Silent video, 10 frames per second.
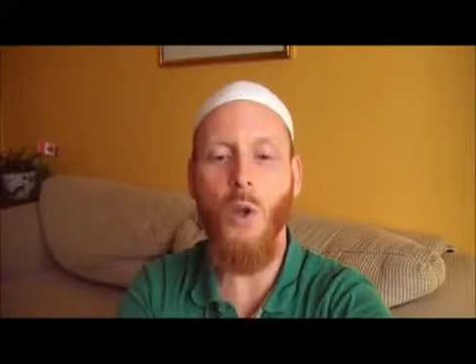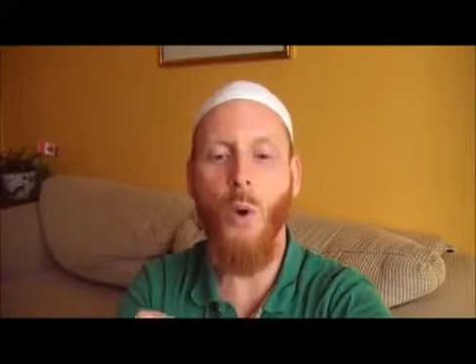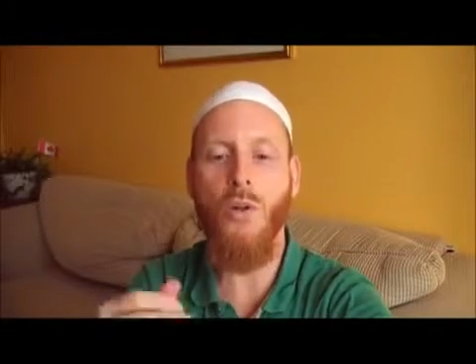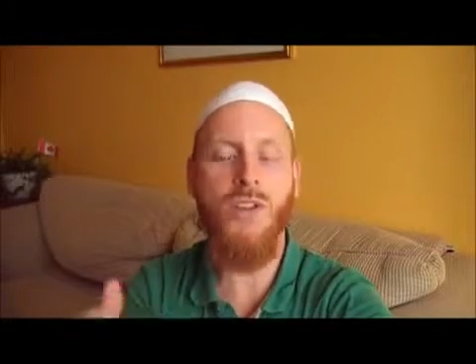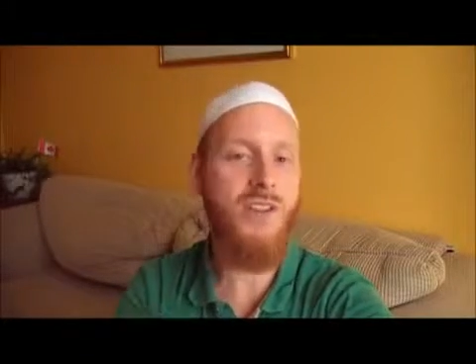
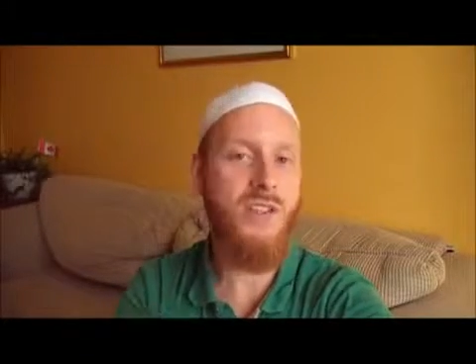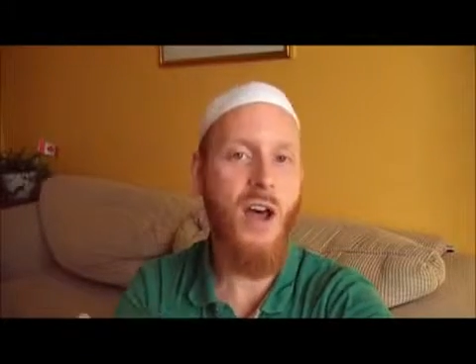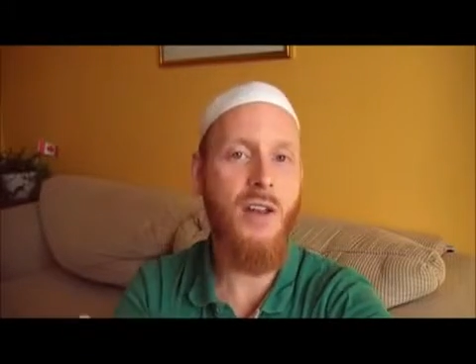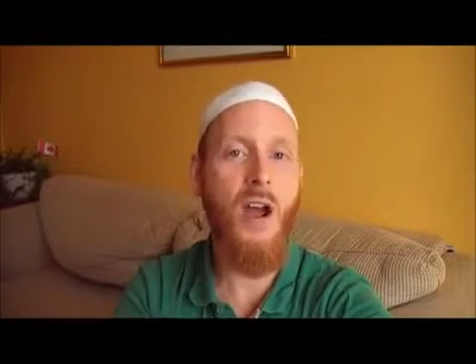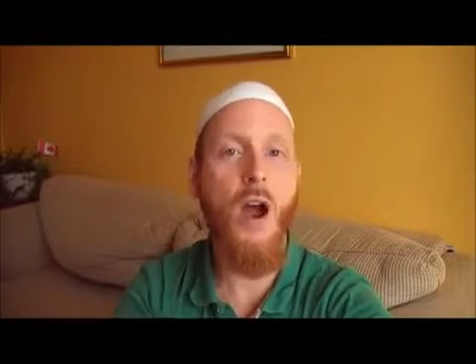nor the
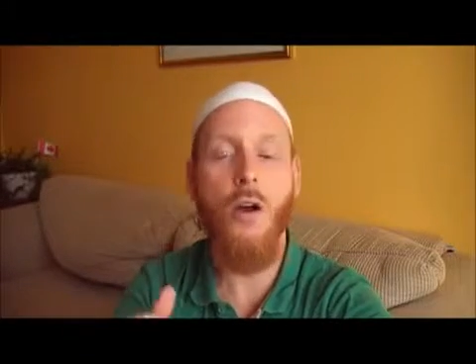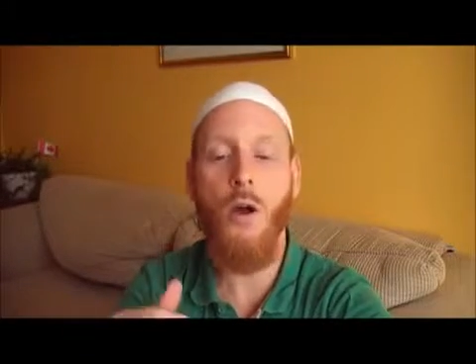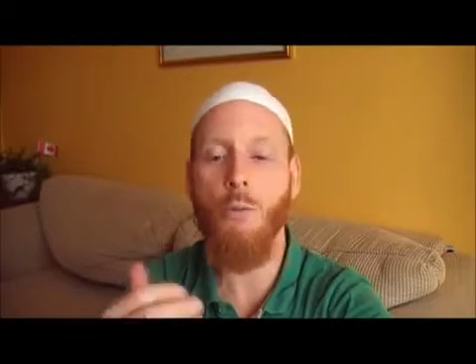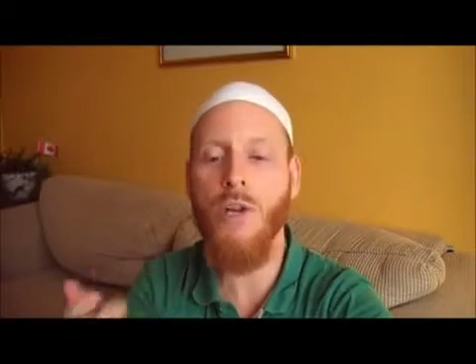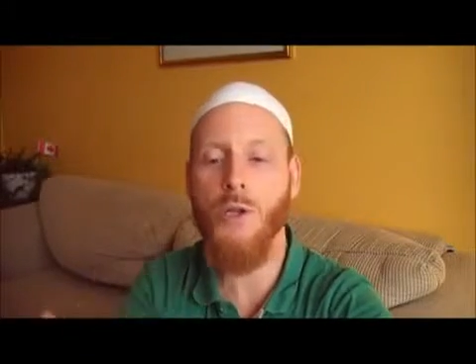Son
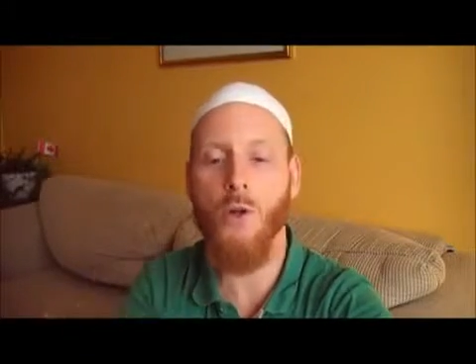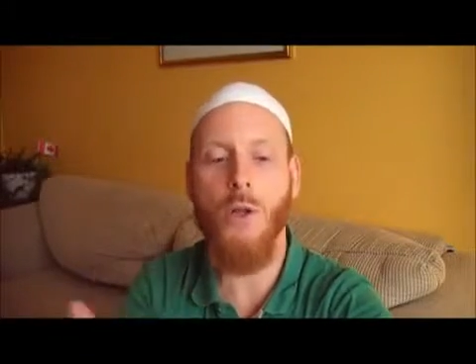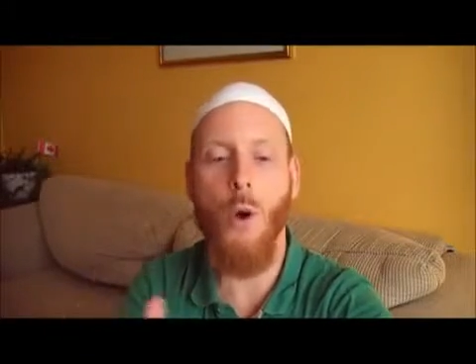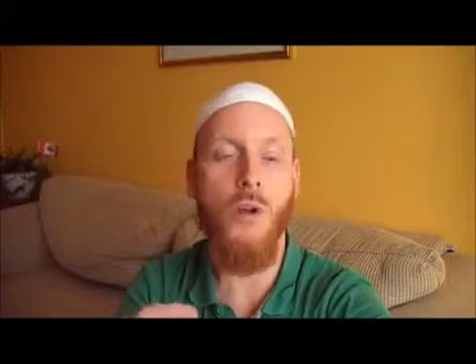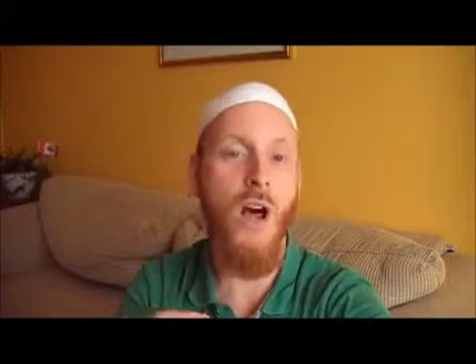are
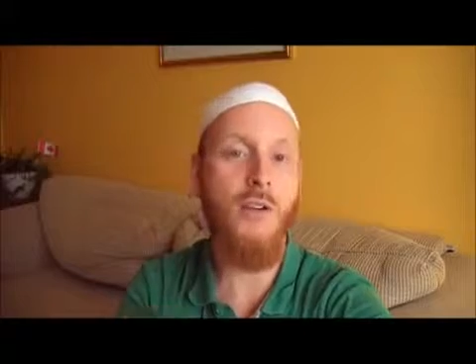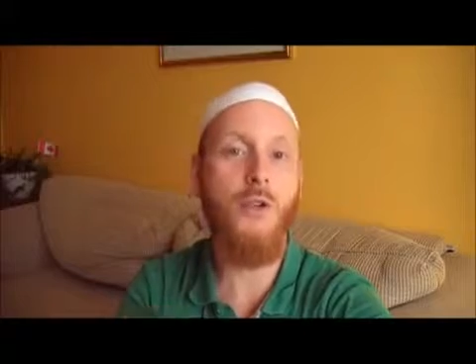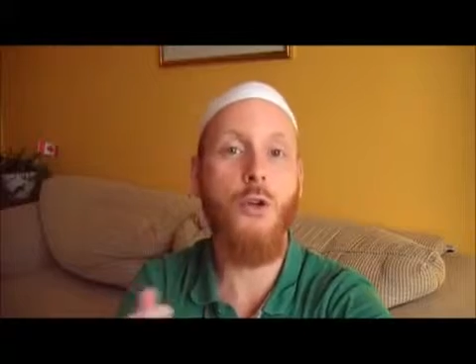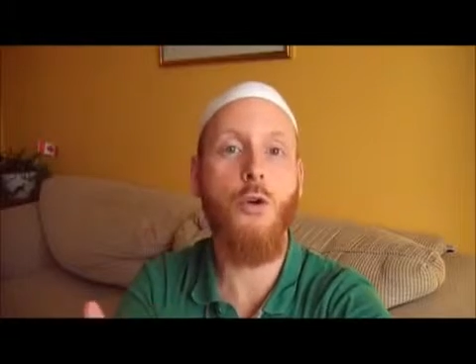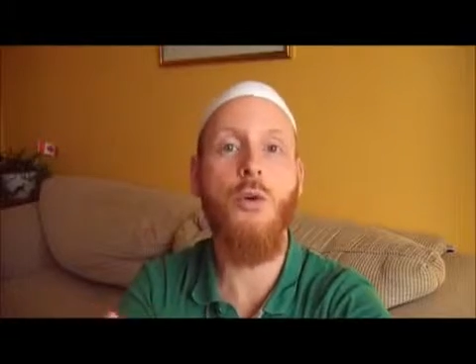original or
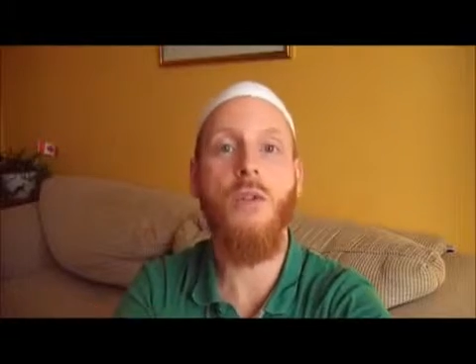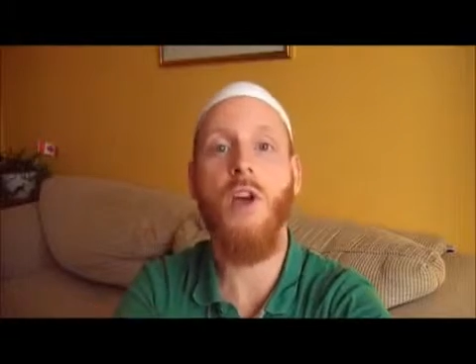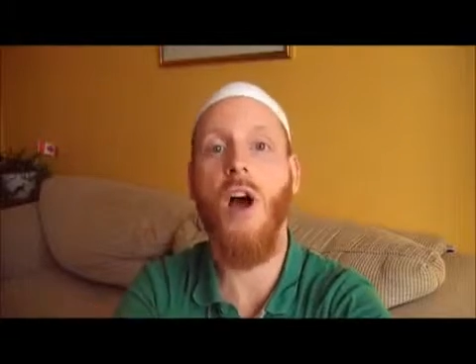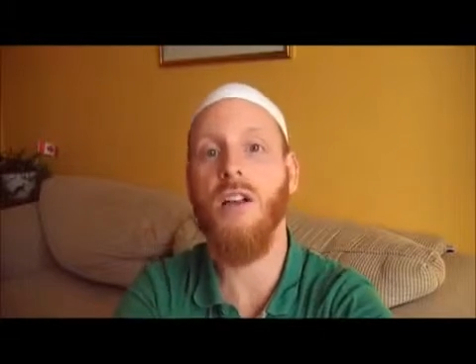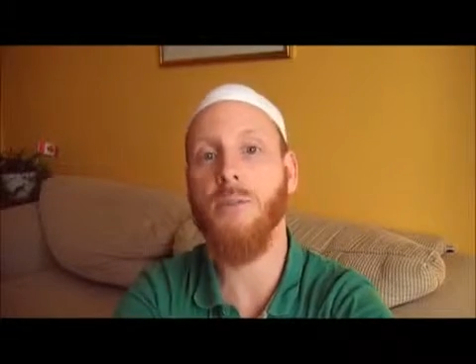not to
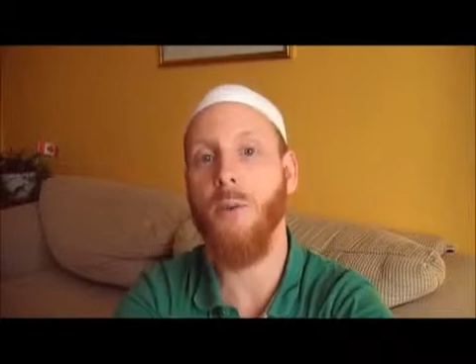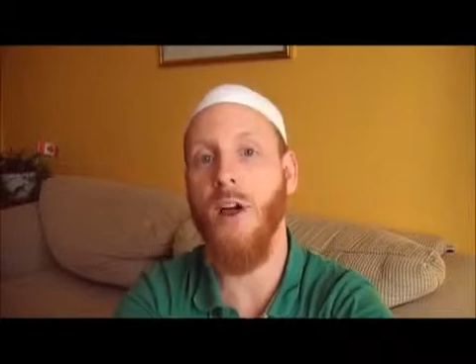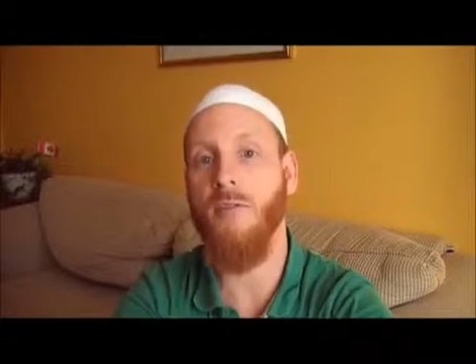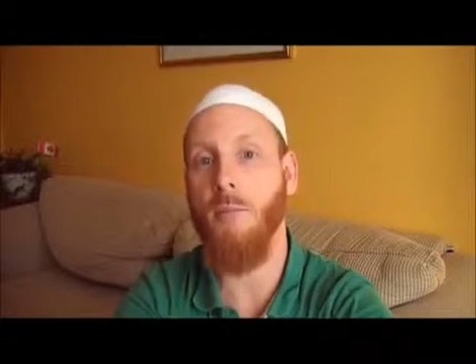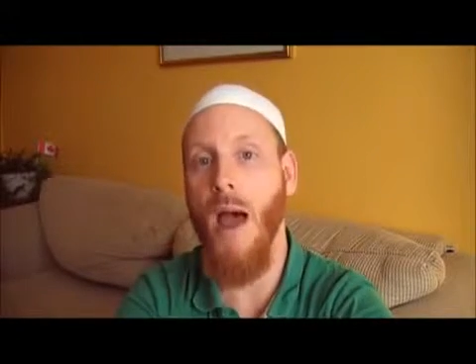the
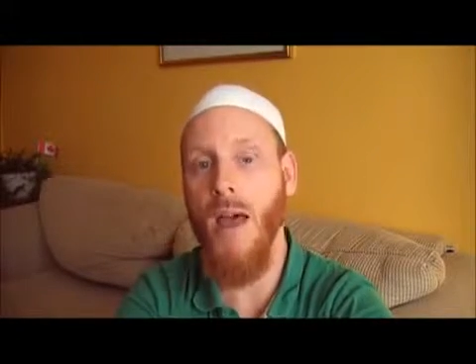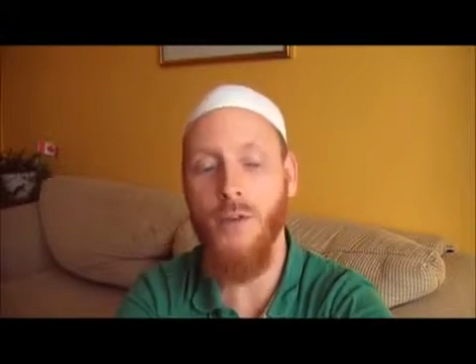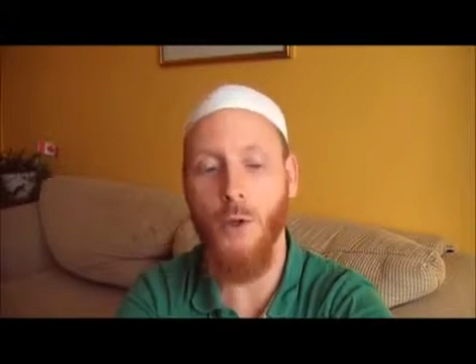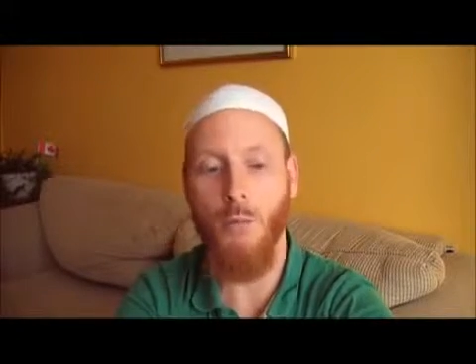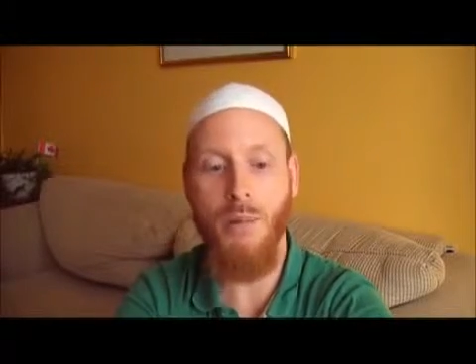Gospel of Matthew,